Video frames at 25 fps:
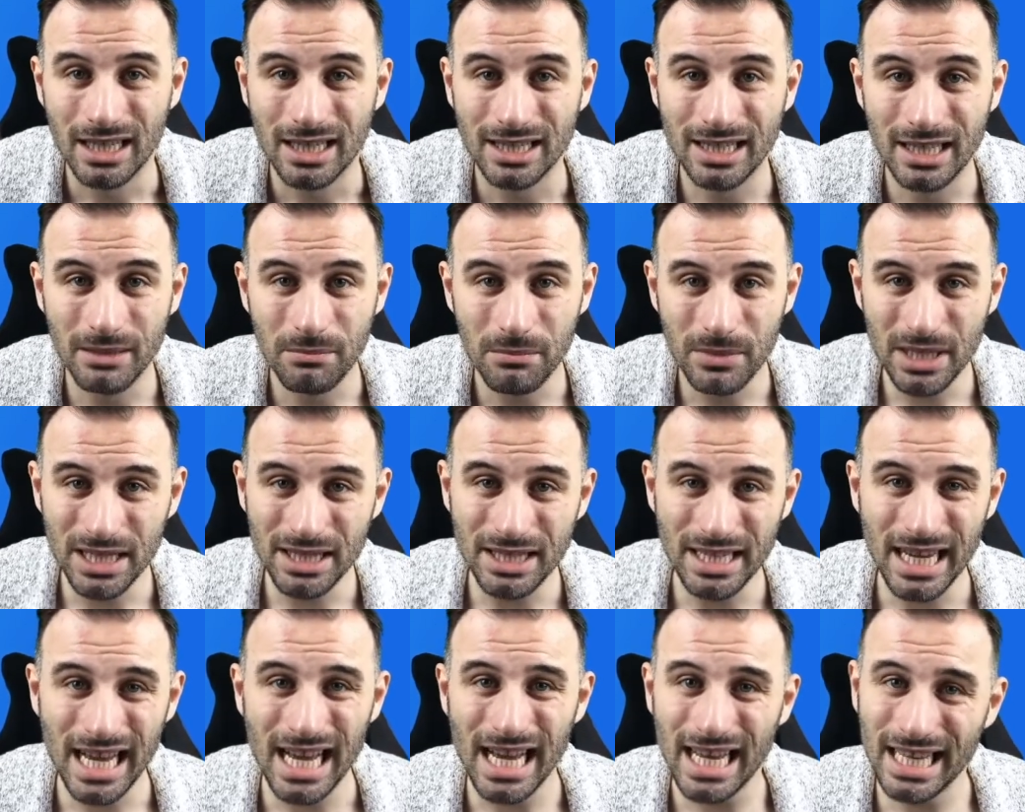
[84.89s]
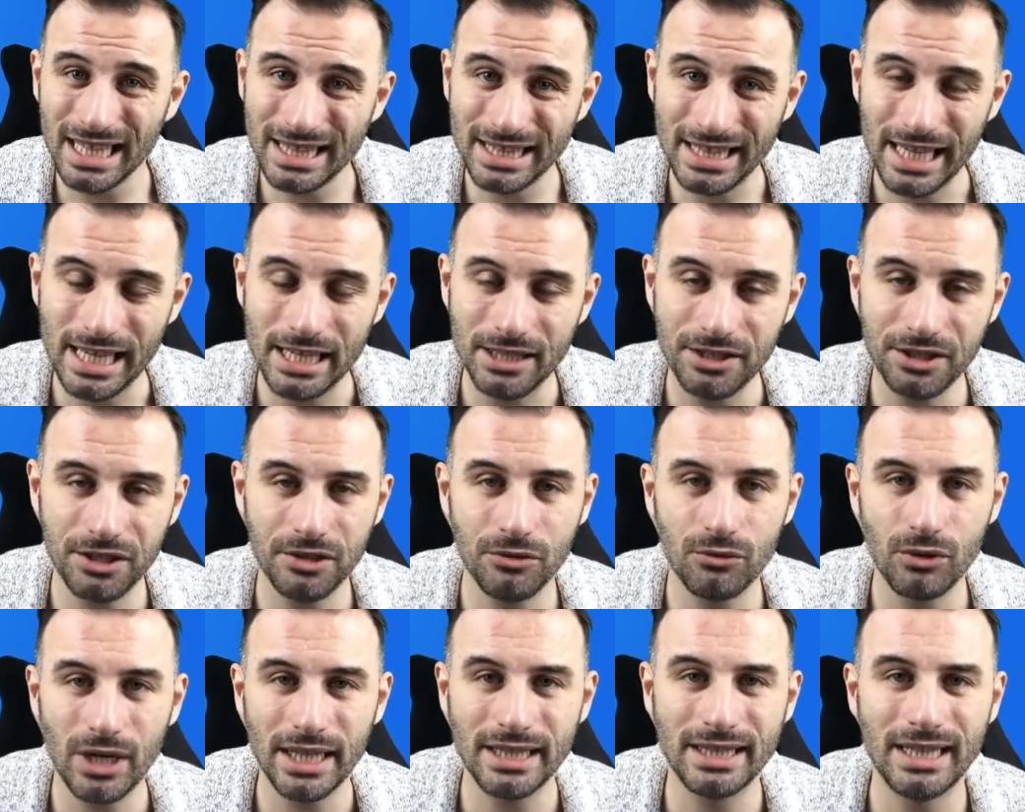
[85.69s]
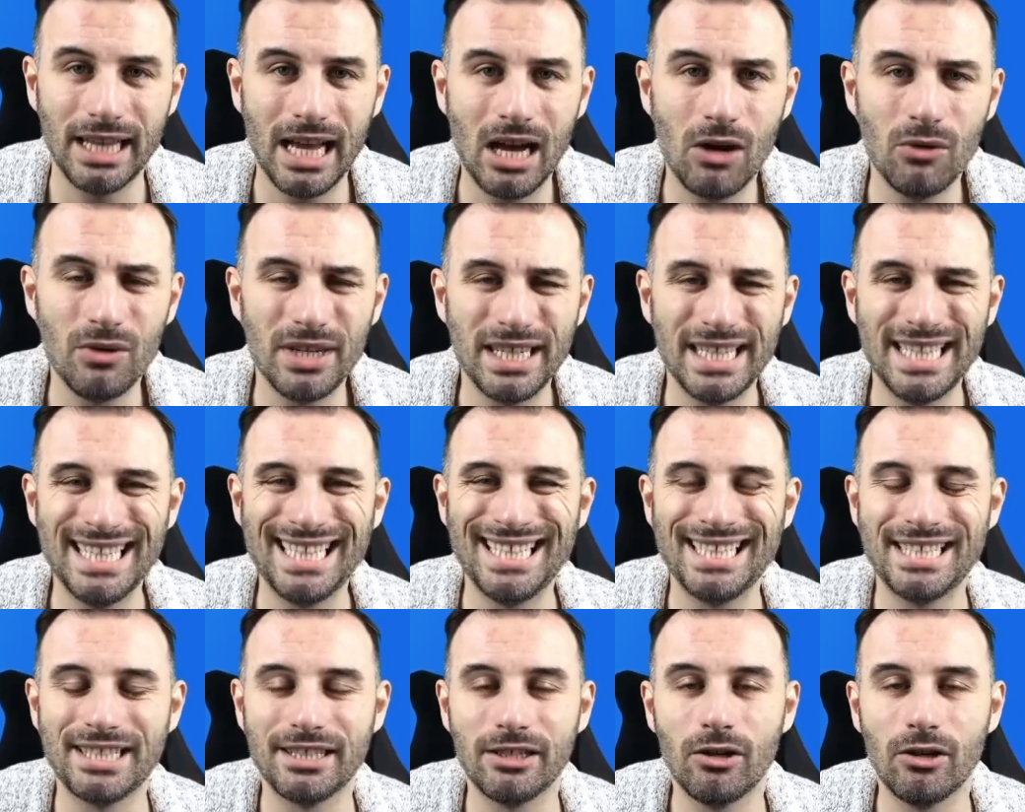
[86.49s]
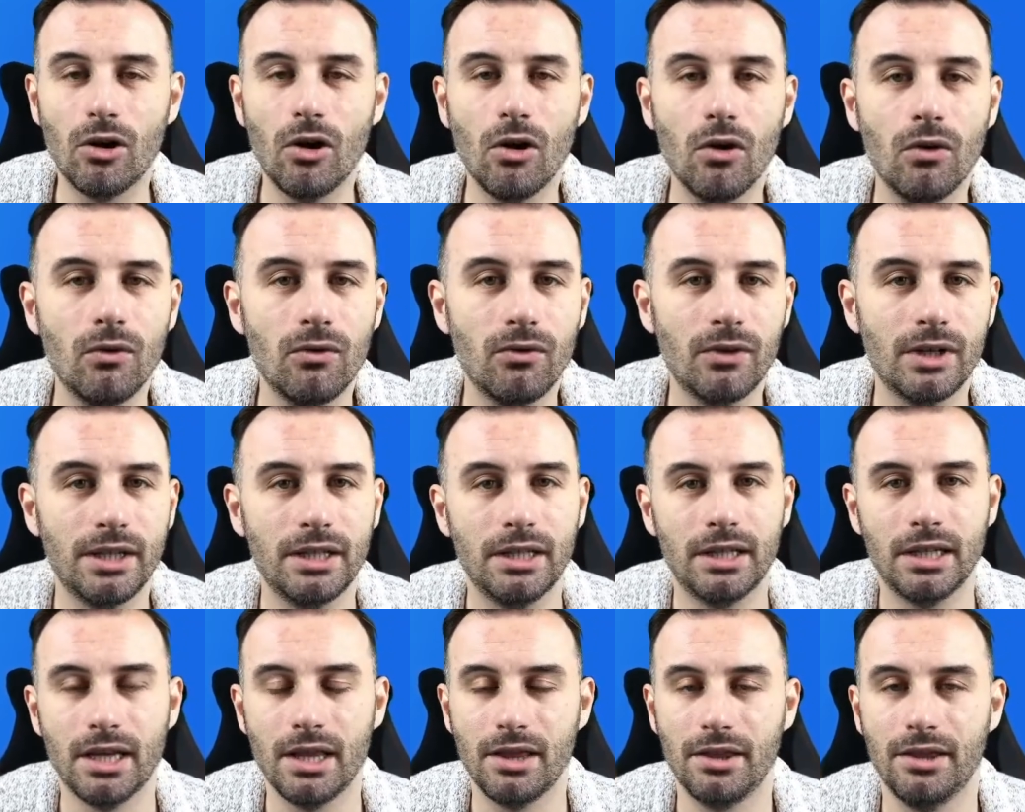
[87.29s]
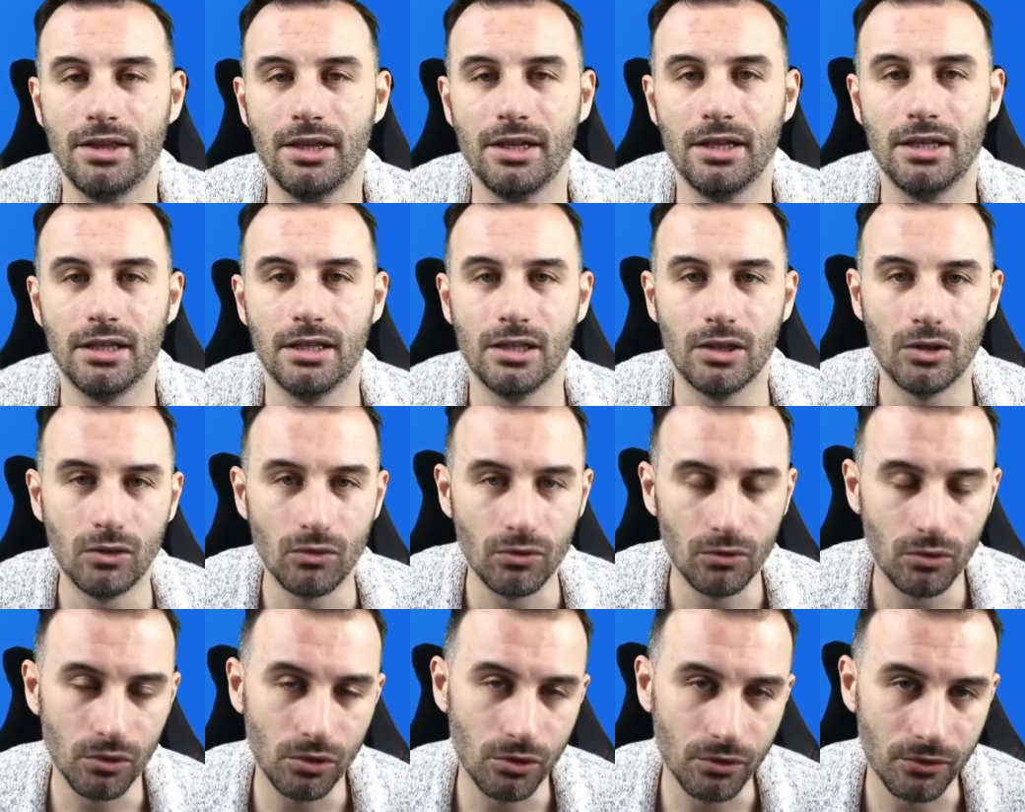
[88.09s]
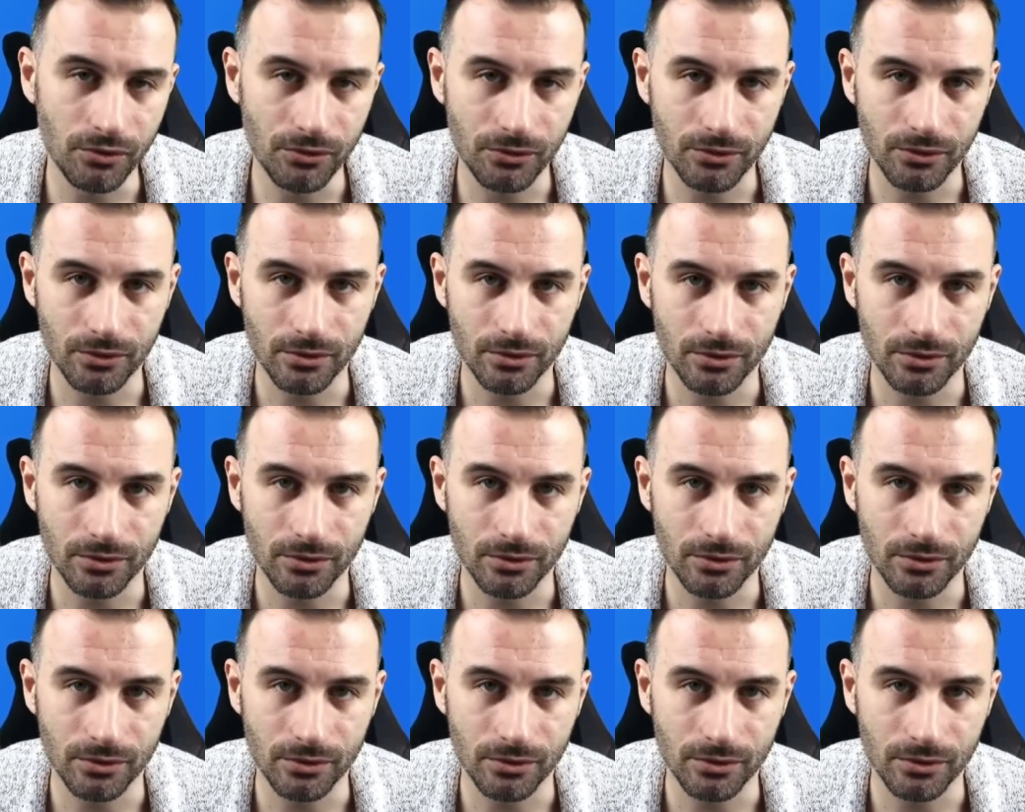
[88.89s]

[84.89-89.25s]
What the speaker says: The media attention right now is over the roof,